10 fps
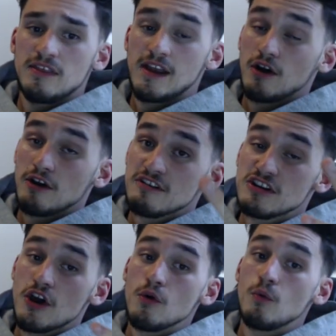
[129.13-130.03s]
They are
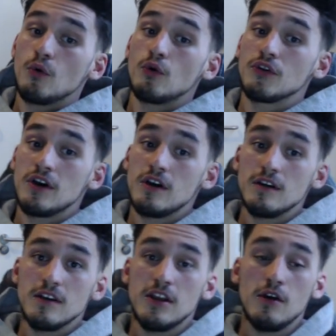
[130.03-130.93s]
in no order.
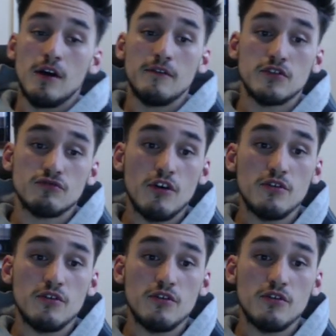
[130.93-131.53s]
I've just